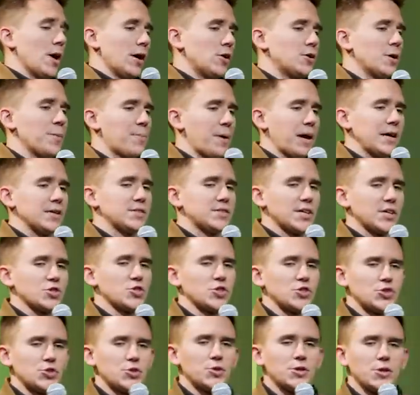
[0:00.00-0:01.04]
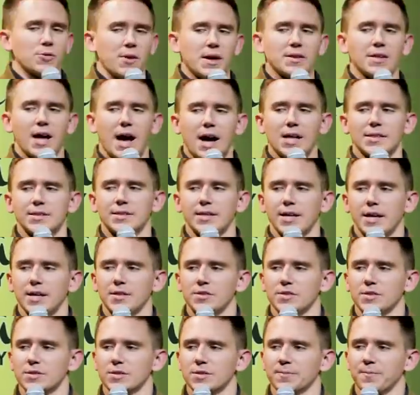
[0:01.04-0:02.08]
I only pay attention to it around the
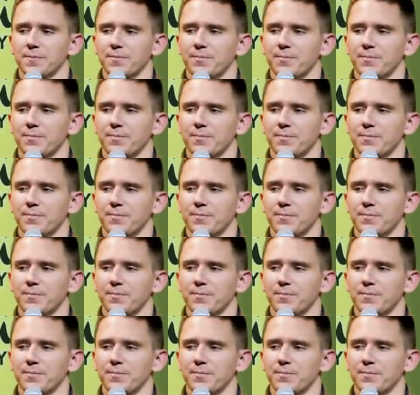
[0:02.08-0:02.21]
holidays.